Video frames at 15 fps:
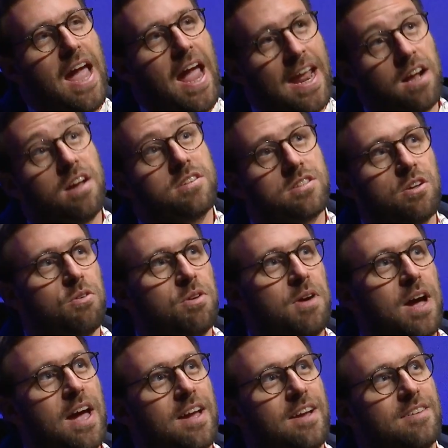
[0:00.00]
And also,
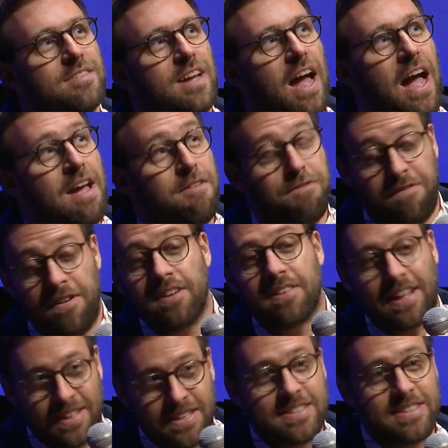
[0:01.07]
I feel
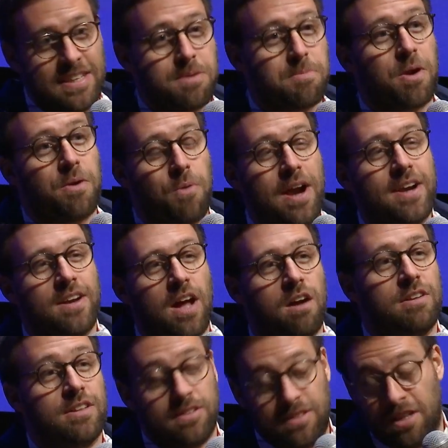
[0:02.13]
that in cinema right
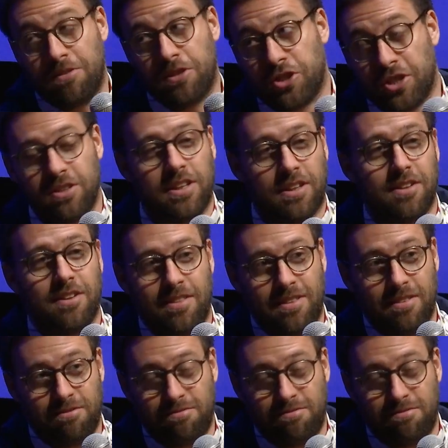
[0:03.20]
now, in television and